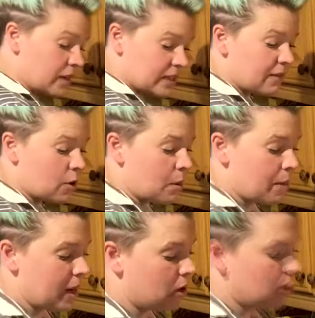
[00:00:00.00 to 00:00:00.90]
as I say, I've got my
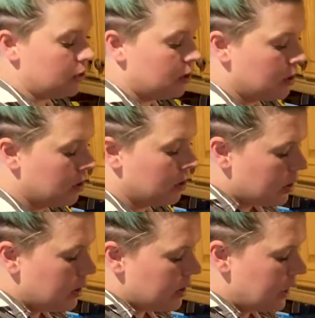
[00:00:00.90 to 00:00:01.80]
pan on
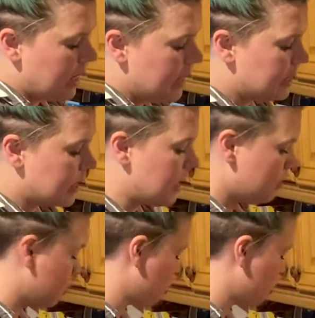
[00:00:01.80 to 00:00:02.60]
the heat and I'm